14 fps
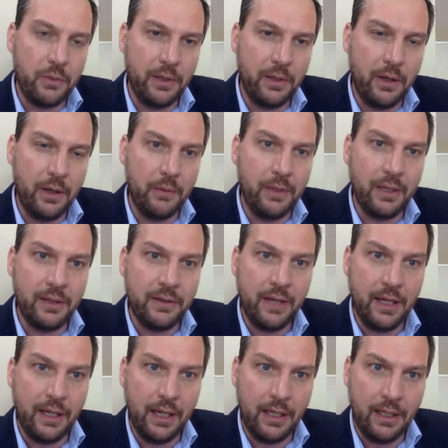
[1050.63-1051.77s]
we know that we can
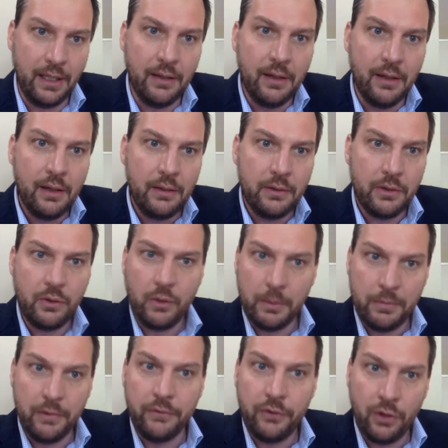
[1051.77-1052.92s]
take any
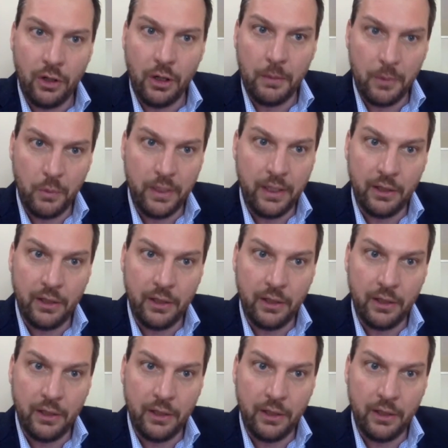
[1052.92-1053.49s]
descriptive term and we